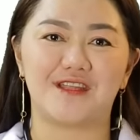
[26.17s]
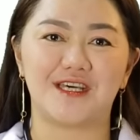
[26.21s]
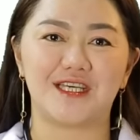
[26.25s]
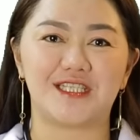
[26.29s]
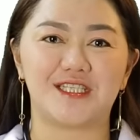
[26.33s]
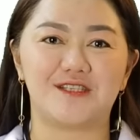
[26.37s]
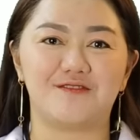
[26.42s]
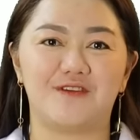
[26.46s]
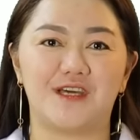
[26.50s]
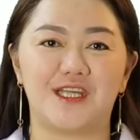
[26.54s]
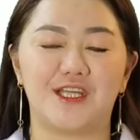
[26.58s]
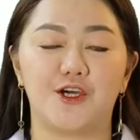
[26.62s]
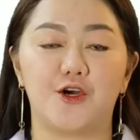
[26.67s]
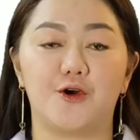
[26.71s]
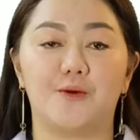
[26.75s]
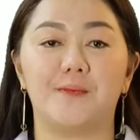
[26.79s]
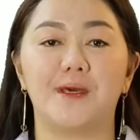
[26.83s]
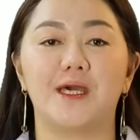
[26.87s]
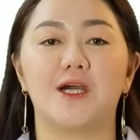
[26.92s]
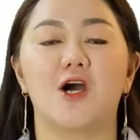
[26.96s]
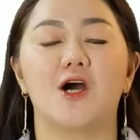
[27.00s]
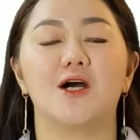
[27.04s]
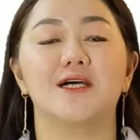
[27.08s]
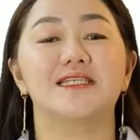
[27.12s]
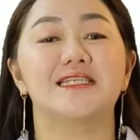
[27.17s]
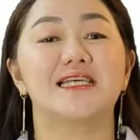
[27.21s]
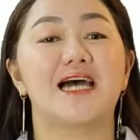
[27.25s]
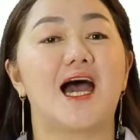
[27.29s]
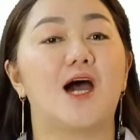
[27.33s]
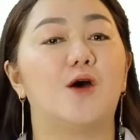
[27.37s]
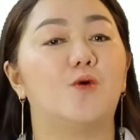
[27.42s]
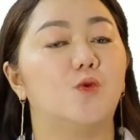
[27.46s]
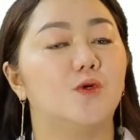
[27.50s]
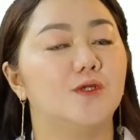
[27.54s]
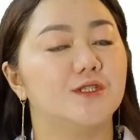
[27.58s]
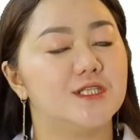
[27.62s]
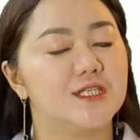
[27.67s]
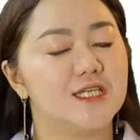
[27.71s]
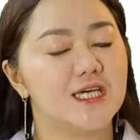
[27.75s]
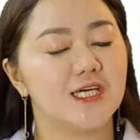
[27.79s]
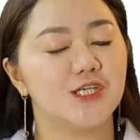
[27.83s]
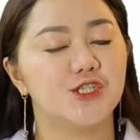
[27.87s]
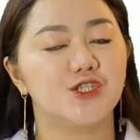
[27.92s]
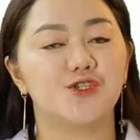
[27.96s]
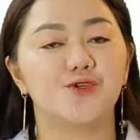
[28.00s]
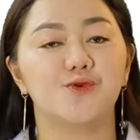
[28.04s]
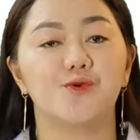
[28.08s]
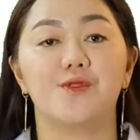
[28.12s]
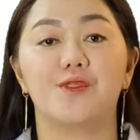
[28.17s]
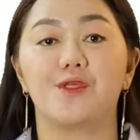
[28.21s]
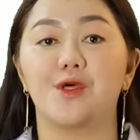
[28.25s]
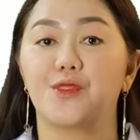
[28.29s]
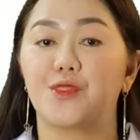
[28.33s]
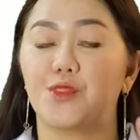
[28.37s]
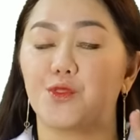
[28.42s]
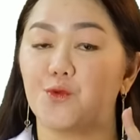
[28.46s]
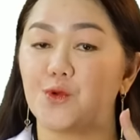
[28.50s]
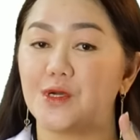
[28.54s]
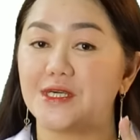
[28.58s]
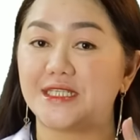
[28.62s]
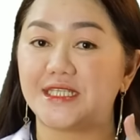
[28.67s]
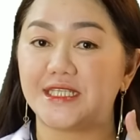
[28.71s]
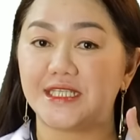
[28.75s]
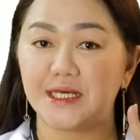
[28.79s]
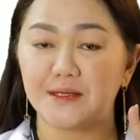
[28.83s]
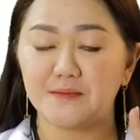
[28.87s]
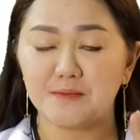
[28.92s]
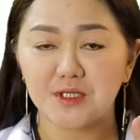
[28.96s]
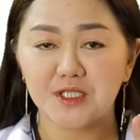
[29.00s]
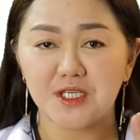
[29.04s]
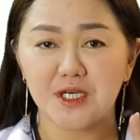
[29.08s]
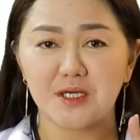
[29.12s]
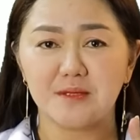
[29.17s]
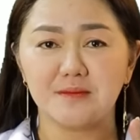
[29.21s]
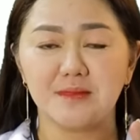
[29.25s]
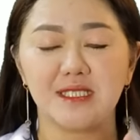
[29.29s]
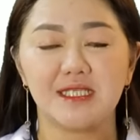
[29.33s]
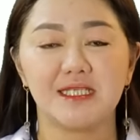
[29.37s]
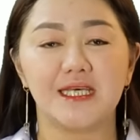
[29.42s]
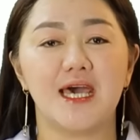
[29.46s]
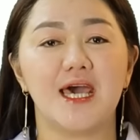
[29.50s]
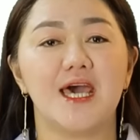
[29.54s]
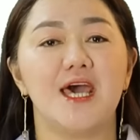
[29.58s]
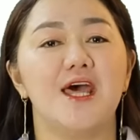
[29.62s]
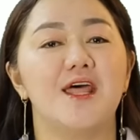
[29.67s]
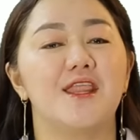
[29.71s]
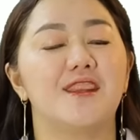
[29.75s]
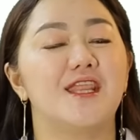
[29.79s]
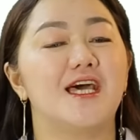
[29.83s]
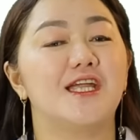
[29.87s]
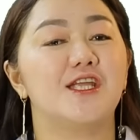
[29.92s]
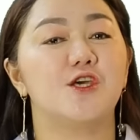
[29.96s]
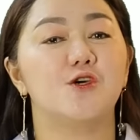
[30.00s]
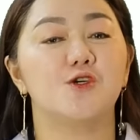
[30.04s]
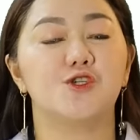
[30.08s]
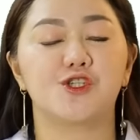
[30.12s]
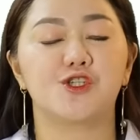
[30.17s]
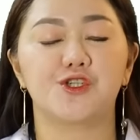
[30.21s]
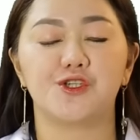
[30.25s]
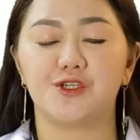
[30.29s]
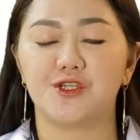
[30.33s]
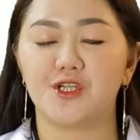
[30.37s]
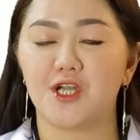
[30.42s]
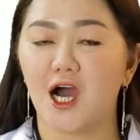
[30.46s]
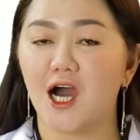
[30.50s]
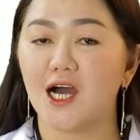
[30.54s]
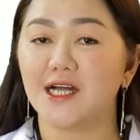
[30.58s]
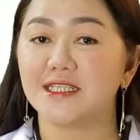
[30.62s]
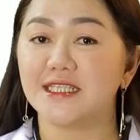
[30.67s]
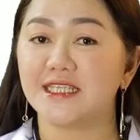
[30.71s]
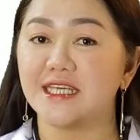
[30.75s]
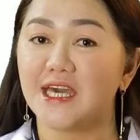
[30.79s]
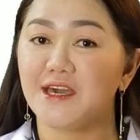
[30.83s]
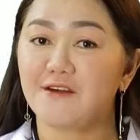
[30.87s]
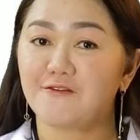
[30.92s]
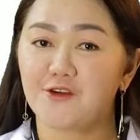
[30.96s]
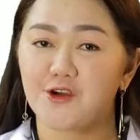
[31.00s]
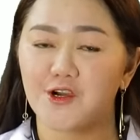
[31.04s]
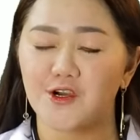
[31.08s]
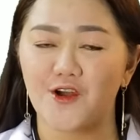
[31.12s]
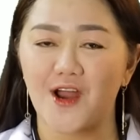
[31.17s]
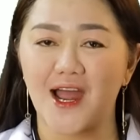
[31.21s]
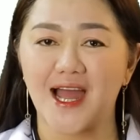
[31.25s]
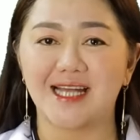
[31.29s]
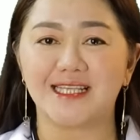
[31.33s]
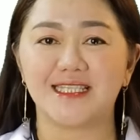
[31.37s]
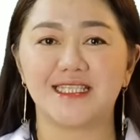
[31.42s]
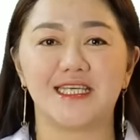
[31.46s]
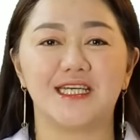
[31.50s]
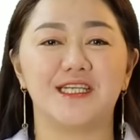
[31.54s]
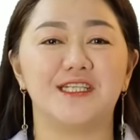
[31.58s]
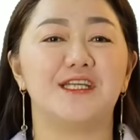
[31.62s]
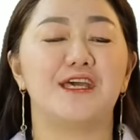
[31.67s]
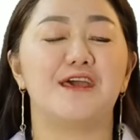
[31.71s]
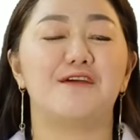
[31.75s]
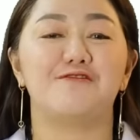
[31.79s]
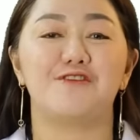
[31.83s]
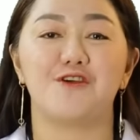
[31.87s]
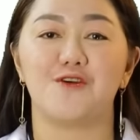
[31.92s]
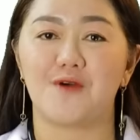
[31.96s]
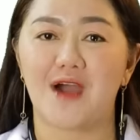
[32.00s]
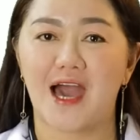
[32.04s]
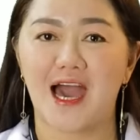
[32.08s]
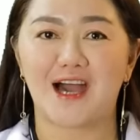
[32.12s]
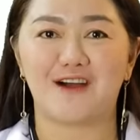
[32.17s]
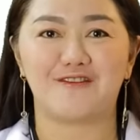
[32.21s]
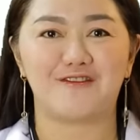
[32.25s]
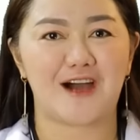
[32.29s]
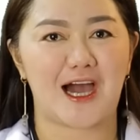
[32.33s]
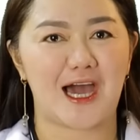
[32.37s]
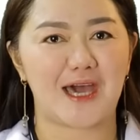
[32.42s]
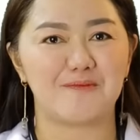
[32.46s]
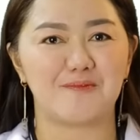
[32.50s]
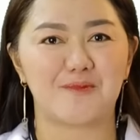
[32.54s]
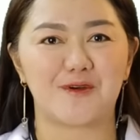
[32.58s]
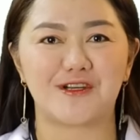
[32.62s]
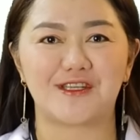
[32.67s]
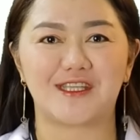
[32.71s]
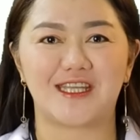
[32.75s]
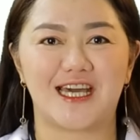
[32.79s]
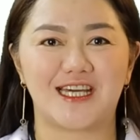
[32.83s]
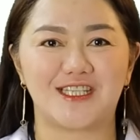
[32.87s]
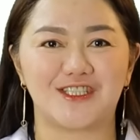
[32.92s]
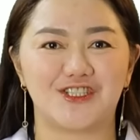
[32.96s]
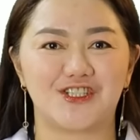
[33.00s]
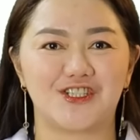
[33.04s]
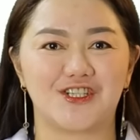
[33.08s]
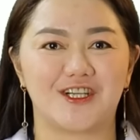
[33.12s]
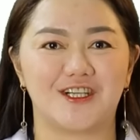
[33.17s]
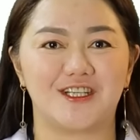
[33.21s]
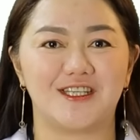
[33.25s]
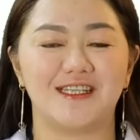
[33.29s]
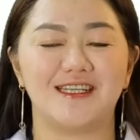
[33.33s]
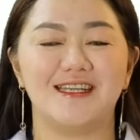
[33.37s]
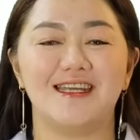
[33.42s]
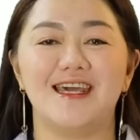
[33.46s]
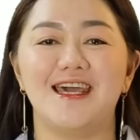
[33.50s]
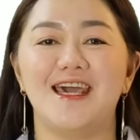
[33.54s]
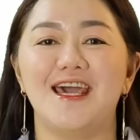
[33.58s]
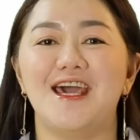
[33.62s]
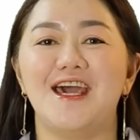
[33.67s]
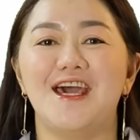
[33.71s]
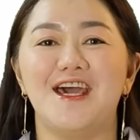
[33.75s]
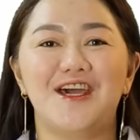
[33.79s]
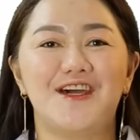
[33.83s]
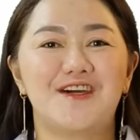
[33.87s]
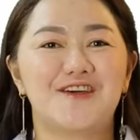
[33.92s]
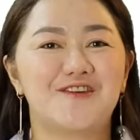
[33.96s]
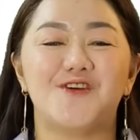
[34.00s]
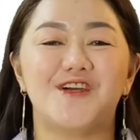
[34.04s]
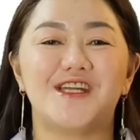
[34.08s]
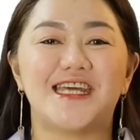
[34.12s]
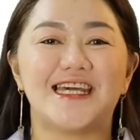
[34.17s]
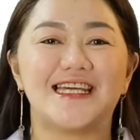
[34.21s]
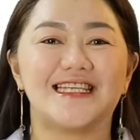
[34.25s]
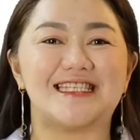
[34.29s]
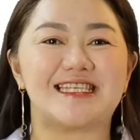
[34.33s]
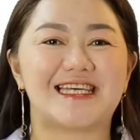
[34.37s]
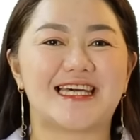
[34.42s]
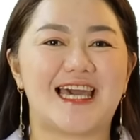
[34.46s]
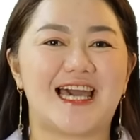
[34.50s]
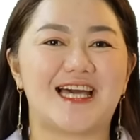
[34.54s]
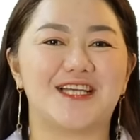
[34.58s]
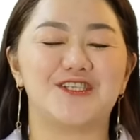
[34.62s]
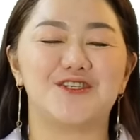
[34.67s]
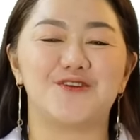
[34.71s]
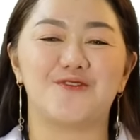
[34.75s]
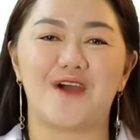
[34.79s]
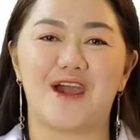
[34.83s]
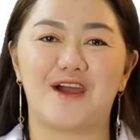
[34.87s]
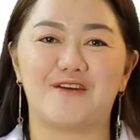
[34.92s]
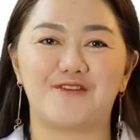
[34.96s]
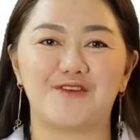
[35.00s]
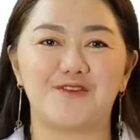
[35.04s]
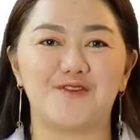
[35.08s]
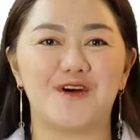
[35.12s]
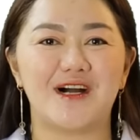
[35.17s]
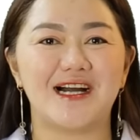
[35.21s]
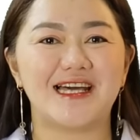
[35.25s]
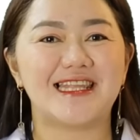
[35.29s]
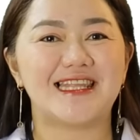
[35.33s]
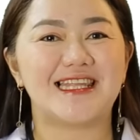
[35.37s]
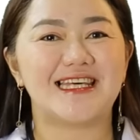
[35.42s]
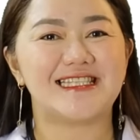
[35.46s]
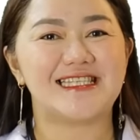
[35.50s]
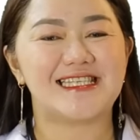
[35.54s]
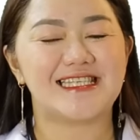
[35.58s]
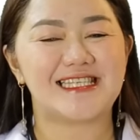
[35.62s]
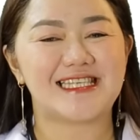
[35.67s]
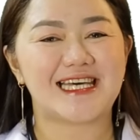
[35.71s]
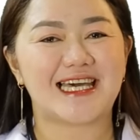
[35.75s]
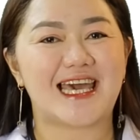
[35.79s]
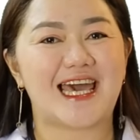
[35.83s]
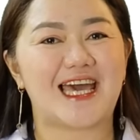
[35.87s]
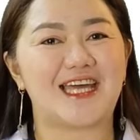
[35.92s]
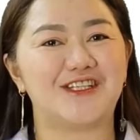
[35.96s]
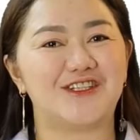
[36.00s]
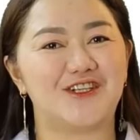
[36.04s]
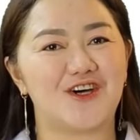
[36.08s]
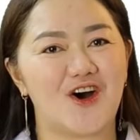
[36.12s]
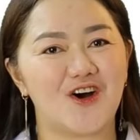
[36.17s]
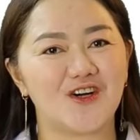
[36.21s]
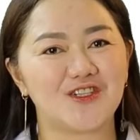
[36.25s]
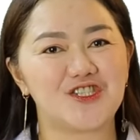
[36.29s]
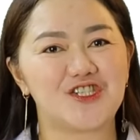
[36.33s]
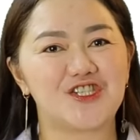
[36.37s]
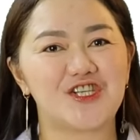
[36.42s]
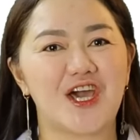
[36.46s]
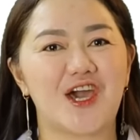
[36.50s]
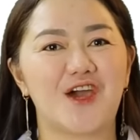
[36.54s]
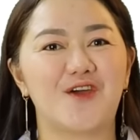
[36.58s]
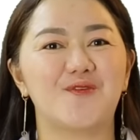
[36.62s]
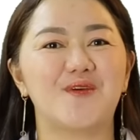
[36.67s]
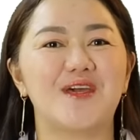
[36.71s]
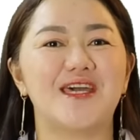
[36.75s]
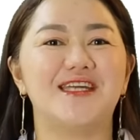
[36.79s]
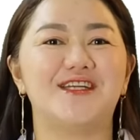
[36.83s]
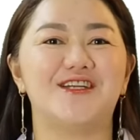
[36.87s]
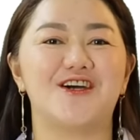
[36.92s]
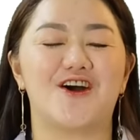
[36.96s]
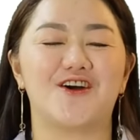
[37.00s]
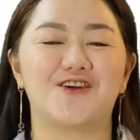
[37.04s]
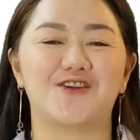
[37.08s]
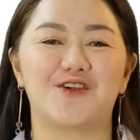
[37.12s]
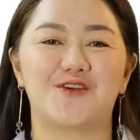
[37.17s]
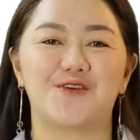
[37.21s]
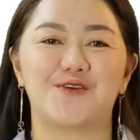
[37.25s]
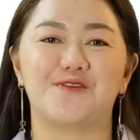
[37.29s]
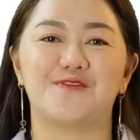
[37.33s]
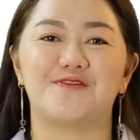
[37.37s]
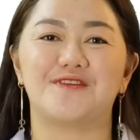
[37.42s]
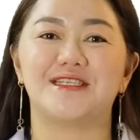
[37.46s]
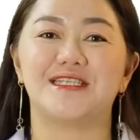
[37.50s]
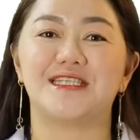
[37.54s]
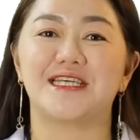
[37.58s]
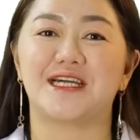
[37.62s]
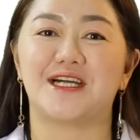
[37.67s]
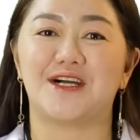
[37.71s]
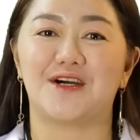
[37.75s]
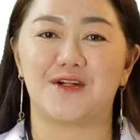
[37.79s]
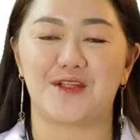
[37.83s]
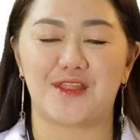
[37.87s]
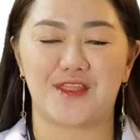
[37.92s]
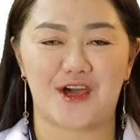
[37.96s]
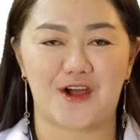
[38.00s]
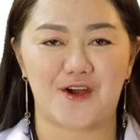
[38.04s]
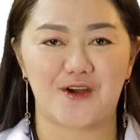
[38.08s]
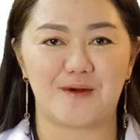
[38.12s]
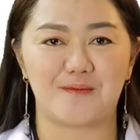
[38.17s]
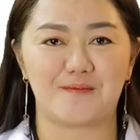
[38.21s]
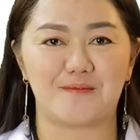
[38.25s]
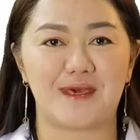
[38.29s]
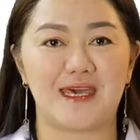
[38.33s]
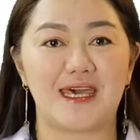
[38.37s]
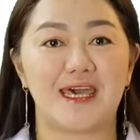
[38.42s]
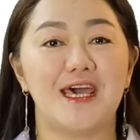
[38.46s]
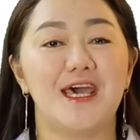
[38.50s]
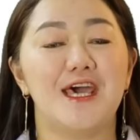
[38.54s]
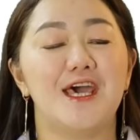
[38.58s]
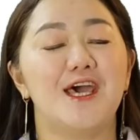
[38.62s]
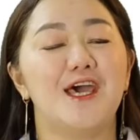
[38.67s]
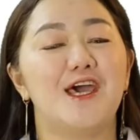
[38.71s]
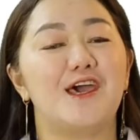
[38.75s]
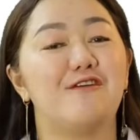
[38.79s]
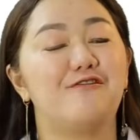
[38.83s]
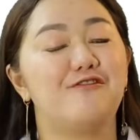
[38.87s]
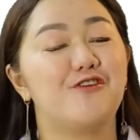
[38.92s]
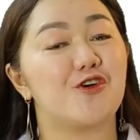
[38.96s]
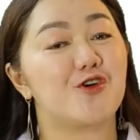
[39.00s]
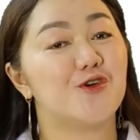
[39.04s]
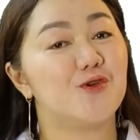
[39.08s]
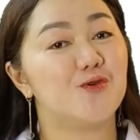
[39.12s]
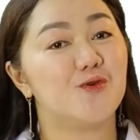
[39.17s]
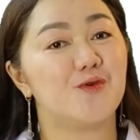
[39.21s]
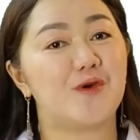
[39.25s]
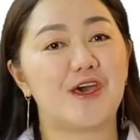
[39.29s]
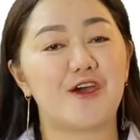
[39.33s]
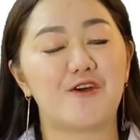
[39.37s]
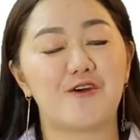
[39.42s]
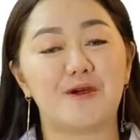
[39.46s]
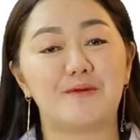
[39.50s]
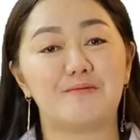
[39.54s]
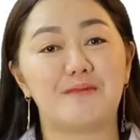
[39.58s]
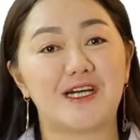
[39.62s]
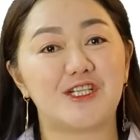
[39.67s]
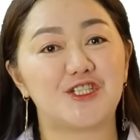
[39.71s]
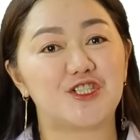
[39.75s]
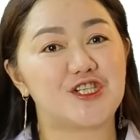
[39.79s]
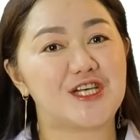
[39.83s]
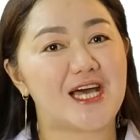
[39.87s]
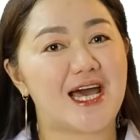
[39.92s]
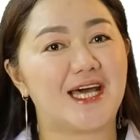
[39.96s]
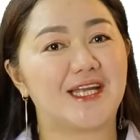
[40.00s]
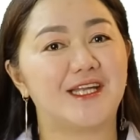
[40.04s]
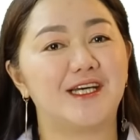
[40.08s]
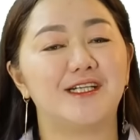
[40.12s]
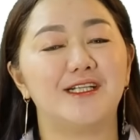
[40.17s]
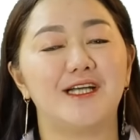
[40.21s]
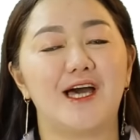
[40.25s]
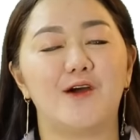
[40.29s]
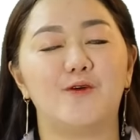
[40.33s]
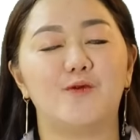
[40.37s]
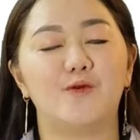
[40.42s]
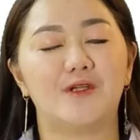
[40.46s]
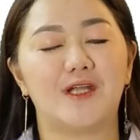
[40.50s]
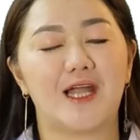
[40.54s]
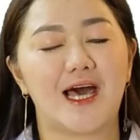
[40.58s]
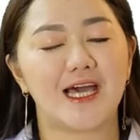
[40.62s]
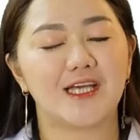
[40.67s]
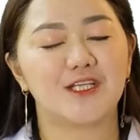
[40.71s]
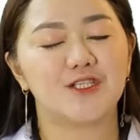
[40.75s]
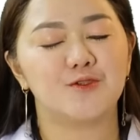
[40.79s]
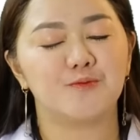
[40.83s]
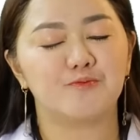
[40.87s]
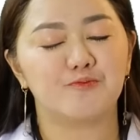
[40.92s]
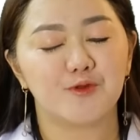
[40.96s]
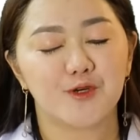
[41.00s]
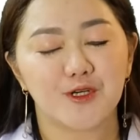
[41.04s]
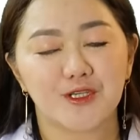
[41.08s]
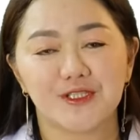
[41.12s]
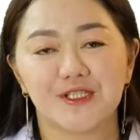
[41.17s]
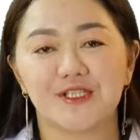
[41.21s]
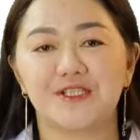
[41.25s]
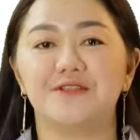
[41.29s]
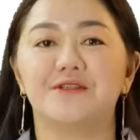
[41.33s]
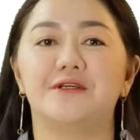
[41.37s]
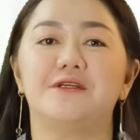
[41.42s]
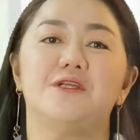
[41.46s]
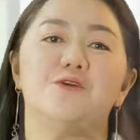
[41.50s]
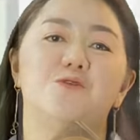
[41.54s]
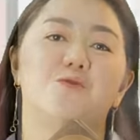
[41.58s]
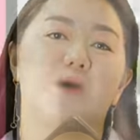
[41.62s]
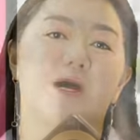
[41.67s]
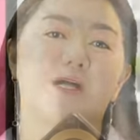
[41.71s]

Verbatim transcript: of this video because I will teach you the three symptoms that you should not take for granted if you have hypertension. Greetings again to everyone. This is again Dr. Cherry, Doctor of Physical Therapy. If you're new here in my channel, I would like to personally